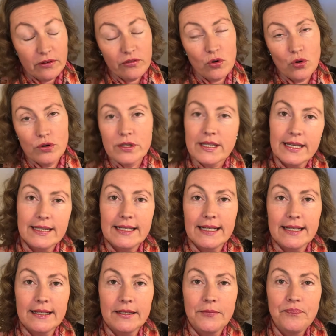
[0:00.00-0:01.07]
of course, and
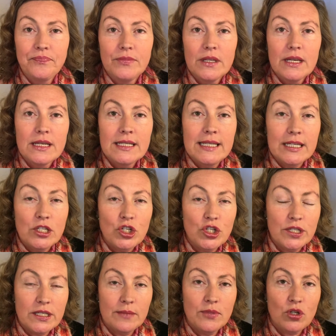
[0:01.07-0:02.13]
our signature
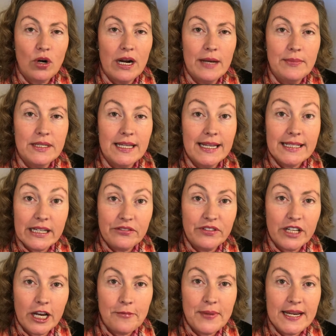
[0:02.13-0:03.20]
subscribers and our
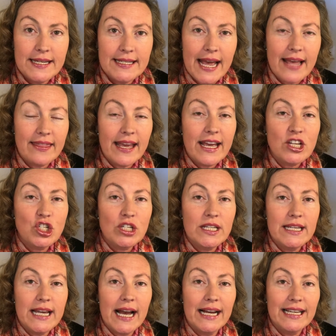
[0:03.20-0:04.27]
VIPs, they
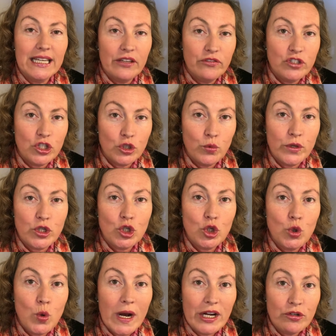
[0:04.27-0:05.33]
actually are gifted with
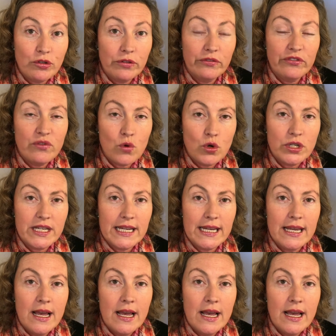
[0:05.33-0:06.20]
240